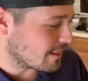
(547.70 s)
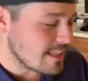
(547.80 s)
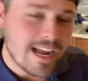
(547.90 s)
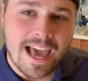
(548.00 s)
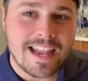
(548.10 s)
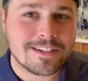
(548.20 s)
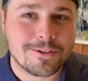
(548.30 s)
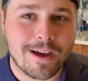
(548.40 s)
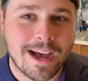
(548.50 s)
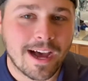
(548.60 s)
I think I had it
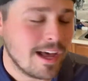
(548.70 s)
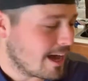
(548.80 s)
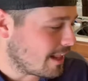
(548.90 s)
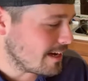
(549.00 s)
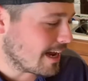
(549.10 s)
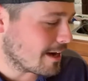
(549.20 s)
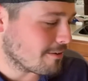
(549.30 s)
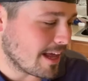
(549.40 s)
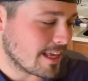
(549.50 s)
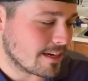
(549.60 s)
too high. I think I had it
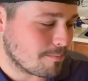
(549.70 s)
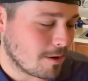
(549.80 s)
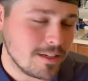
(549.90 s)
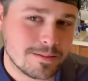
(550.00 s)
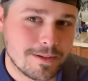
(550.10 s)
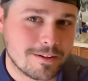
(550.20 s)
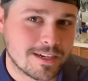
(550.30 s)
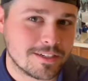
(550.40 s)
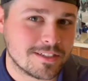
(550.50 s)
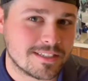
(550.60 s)
on eight. It probably needs to be
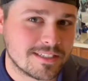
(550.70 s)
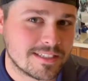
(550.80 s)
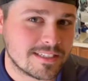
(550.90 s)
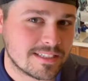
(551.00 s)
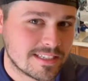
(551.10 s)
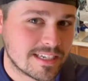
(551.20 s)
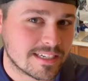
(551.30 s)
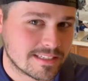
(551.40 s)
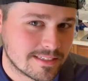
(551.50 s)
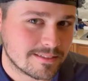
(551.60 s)
like a good
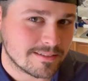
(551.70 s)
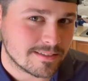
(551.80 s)
six.